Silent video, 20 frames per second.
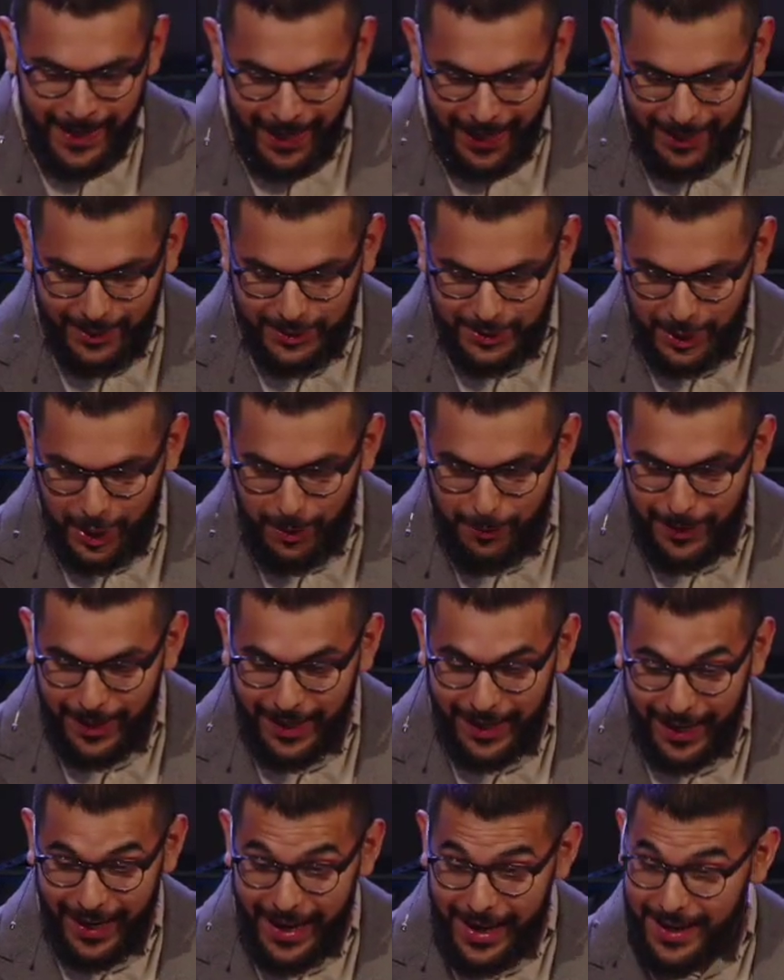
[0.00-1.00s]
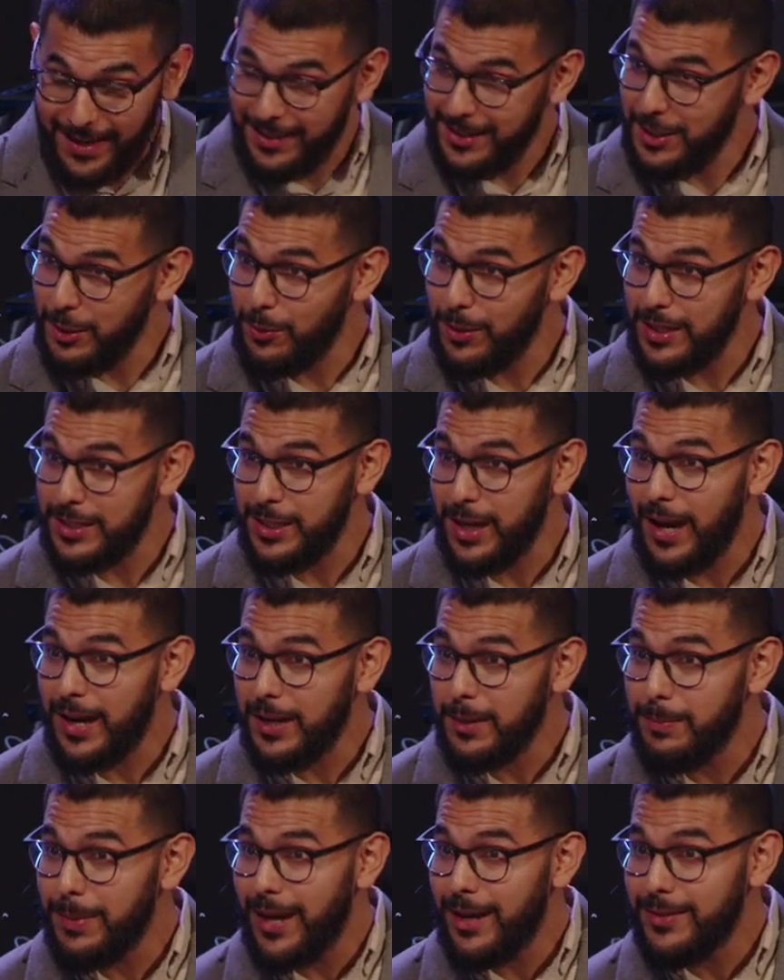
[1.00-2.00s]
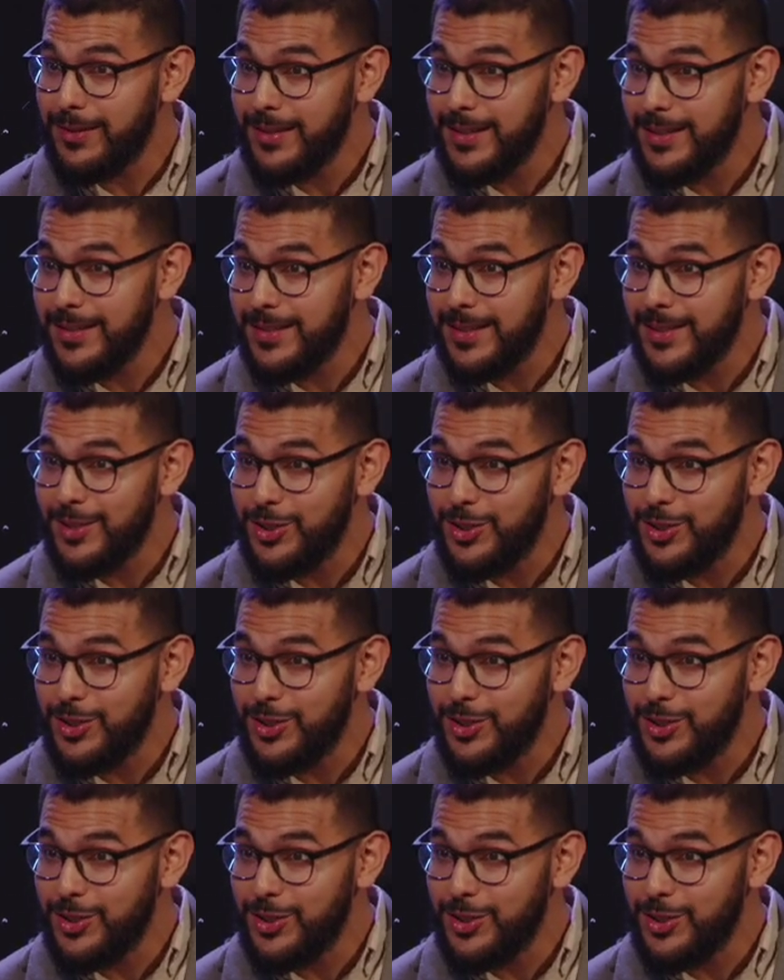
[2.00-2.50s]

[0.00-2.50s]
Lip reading: And so I'm like, hey, you want to talk about this?